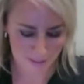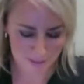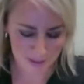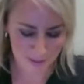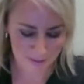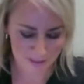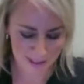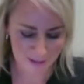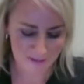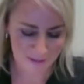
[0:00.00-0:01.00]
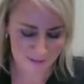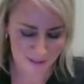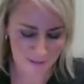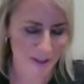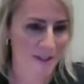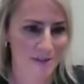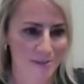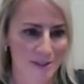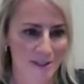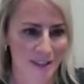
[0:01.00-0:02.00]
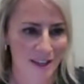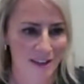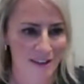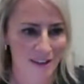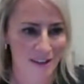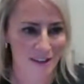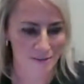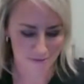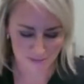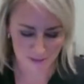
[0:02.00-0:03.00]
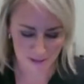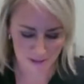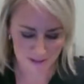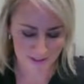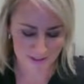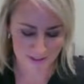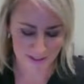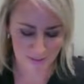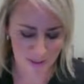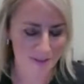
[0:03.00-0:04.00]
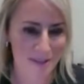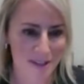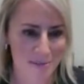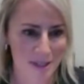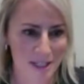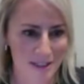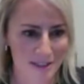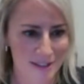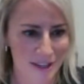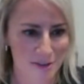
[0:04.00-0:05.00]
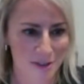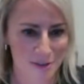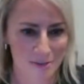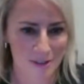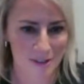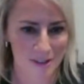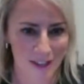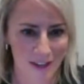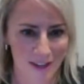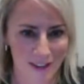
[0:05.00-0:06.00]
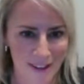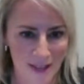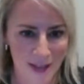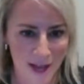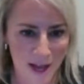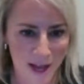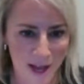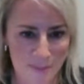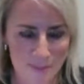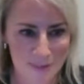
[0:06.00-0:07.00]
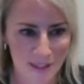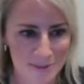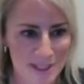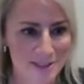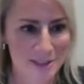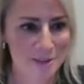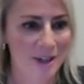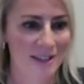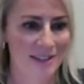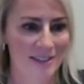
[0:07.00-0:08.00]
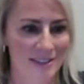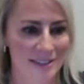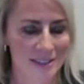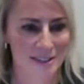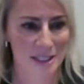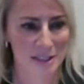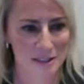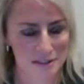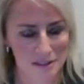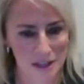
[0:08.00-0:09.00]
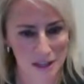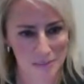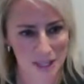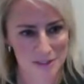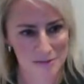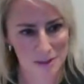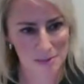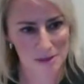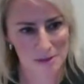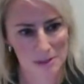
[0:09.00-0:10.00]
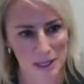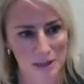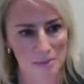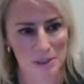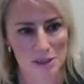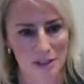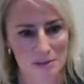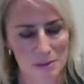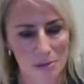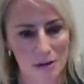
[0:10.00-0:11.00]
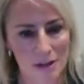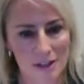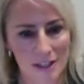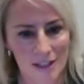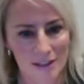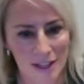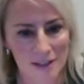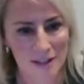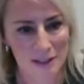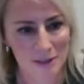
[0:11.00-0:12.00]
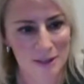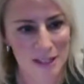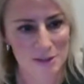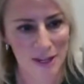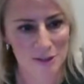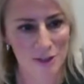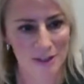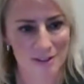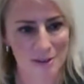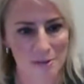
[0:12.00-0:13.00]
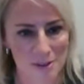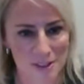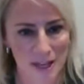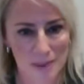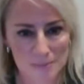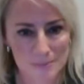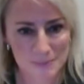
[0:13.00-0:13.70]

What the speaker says: So 51% of the U.S. citizens believe that the media is not trustworthy today, which is a crazy statistic, and that's coming from an Edelman Trust report that they track trust over time.